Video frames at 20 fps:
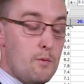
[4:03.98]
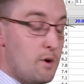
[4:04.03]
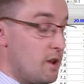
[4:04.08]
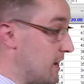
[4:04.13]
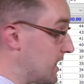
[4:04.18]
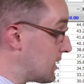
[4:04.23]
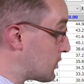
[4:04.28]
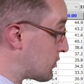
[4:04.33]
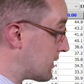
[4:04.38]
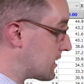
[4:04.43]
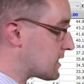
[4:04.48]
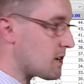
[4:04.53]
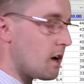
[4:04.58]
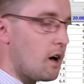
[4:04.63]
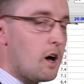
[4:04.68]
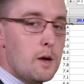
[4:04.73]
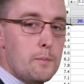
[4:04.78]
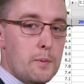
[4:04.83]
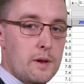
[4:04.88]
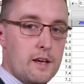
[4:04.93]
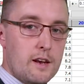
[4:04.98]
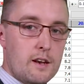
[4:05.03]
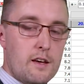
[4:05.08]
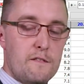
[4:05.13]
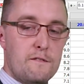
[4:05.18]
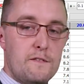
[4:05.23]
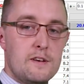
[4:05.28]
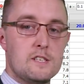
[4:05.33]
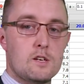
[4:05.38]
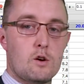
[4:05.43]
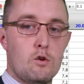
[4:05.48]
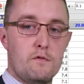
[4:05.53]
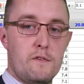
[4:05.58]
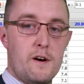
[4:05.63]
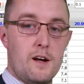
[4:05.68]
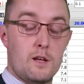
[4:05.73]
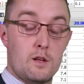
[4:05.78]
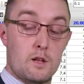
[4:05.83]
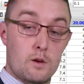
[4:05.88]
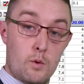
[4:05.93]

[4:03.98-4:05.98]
And we're literally typing in a physical value